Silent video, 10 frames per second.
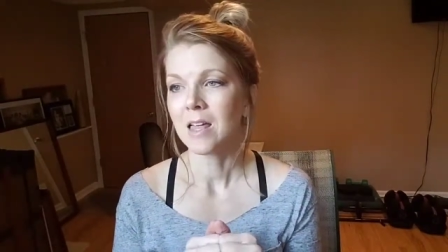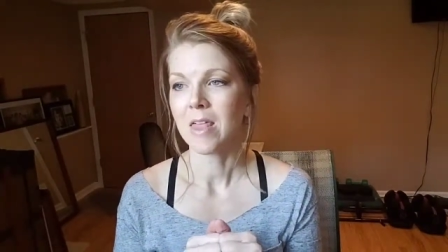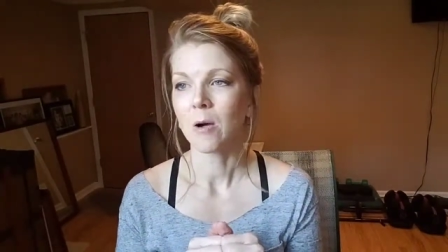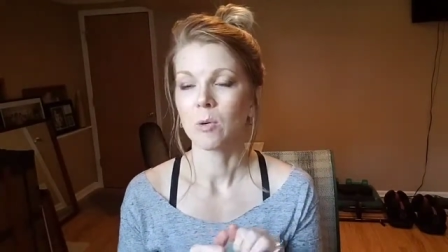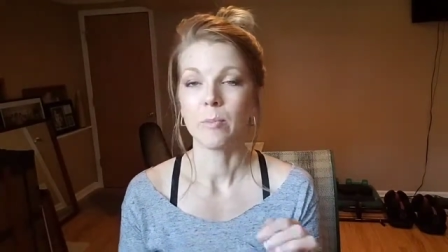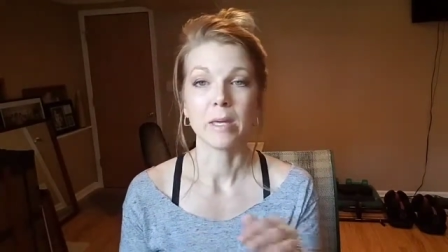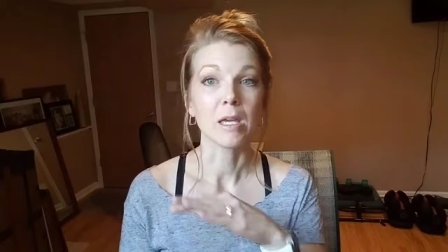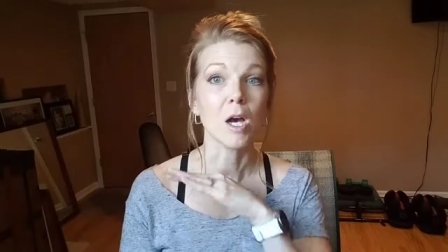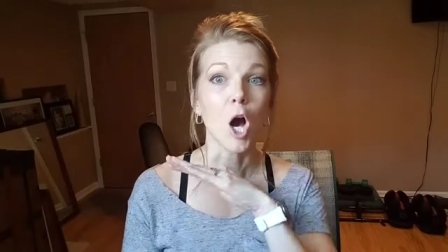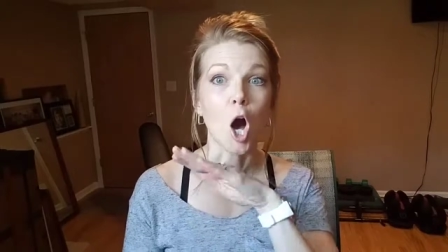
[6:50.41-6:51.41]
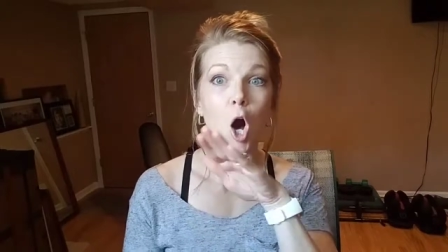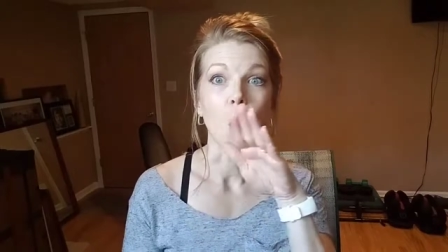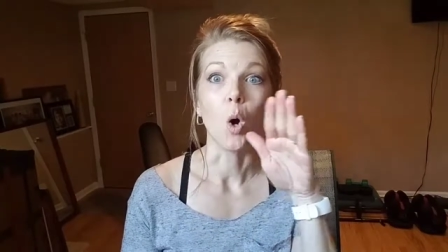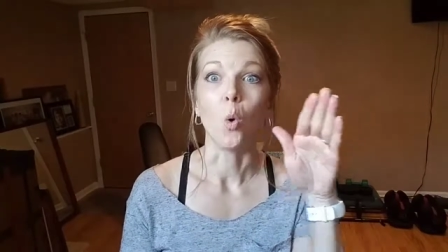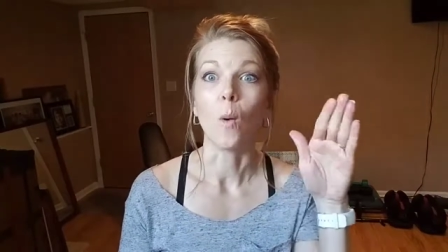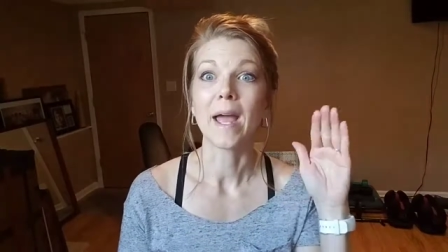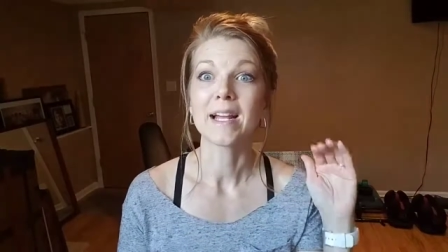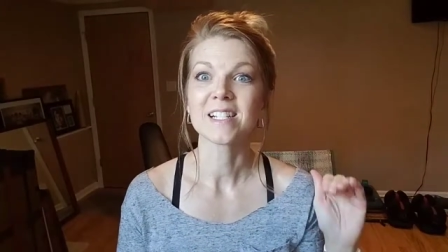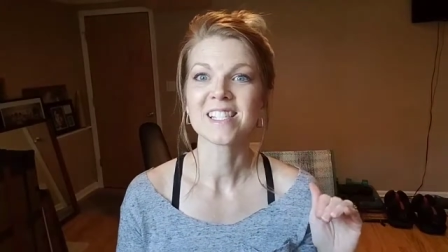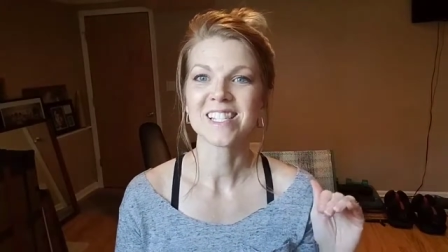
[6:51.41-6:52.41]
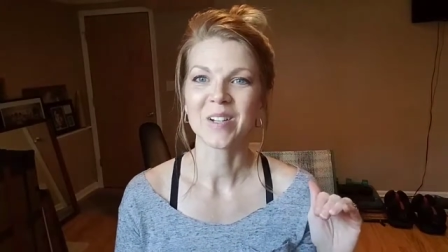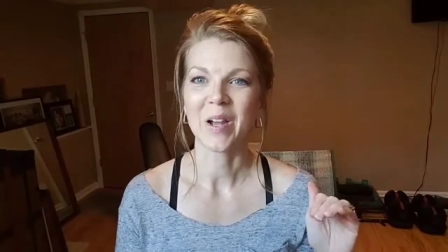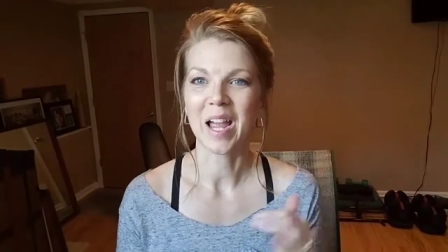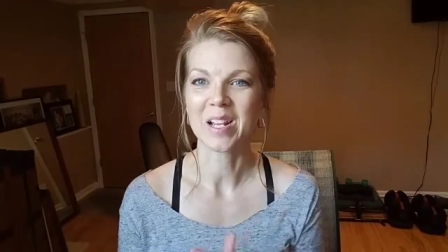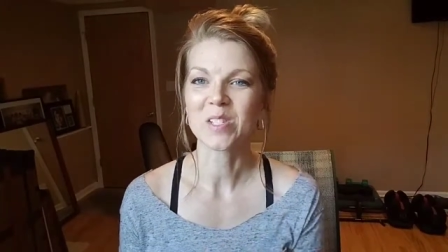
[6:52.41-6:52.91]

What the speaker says: That would be always, okay?